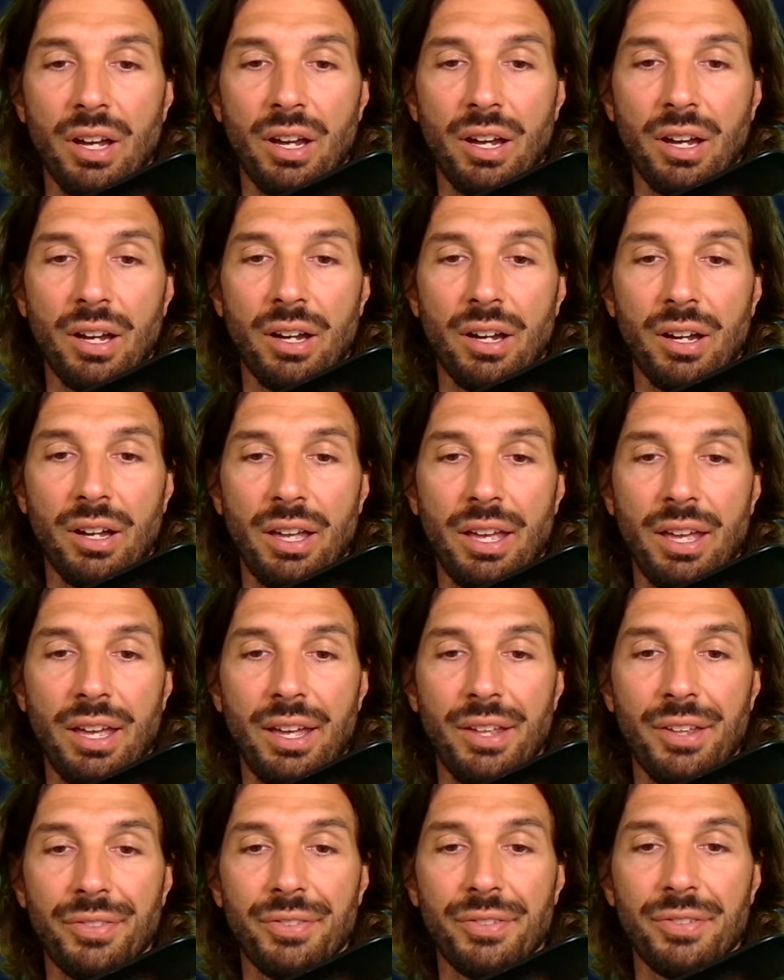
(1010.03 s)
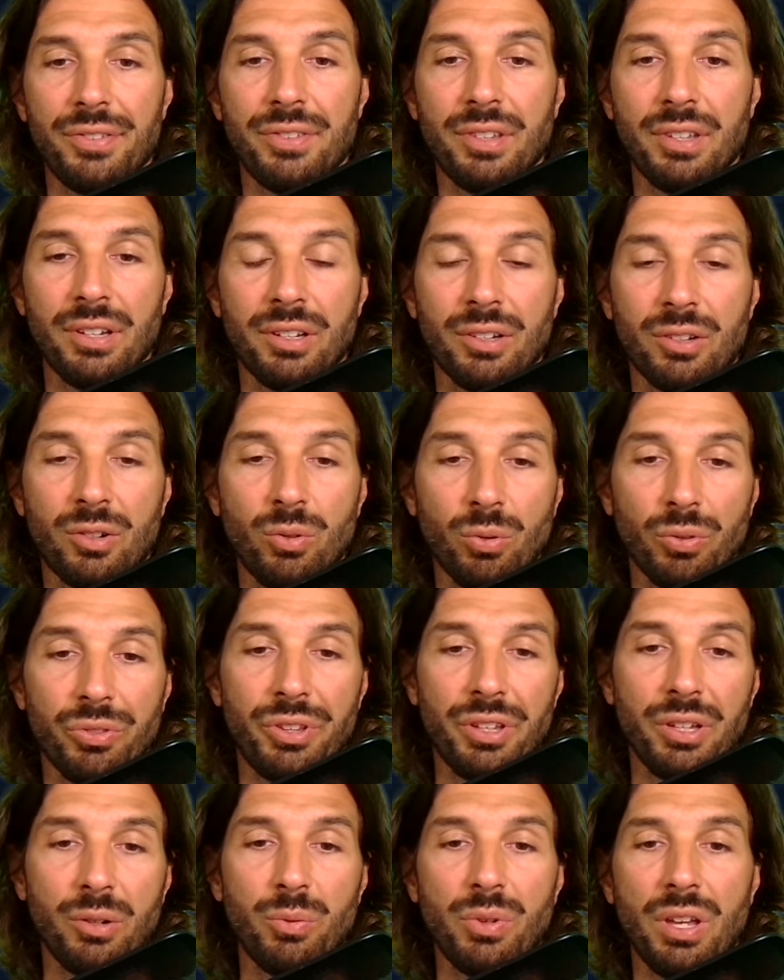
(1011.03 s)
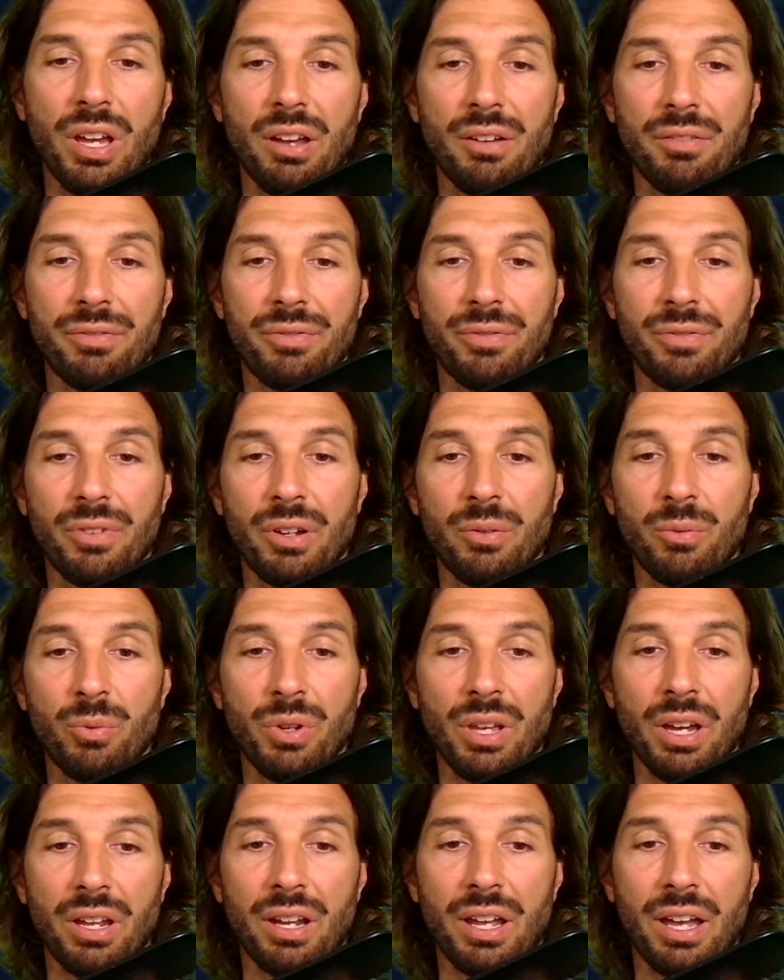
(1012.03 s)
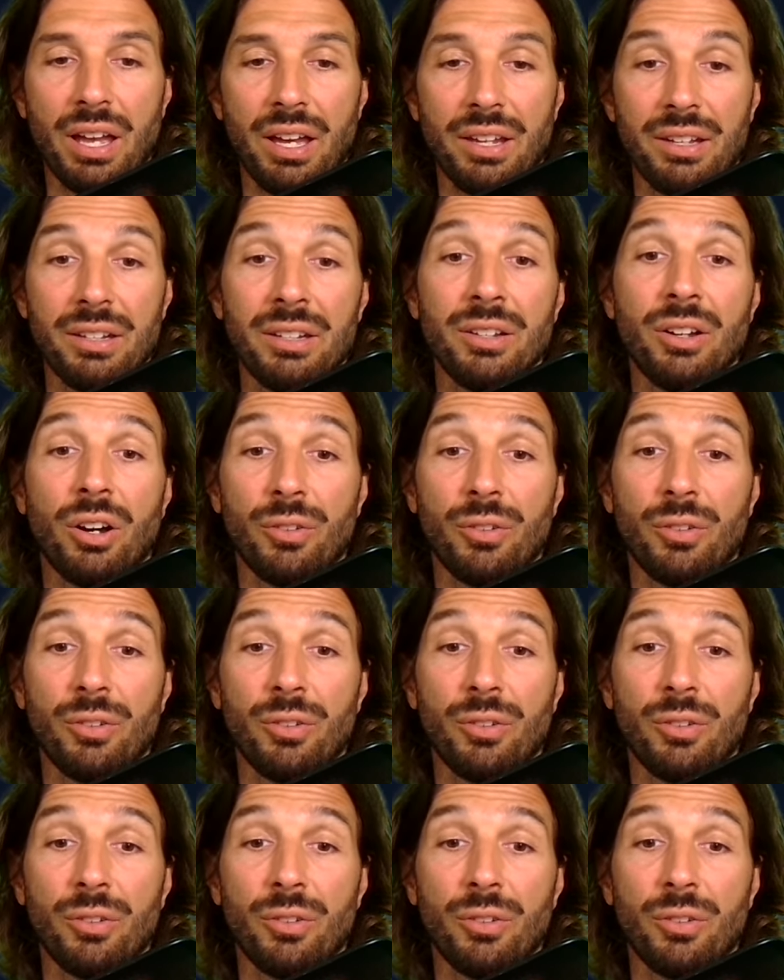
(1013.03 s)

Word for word: Uh, and the cool thing we have, we had had,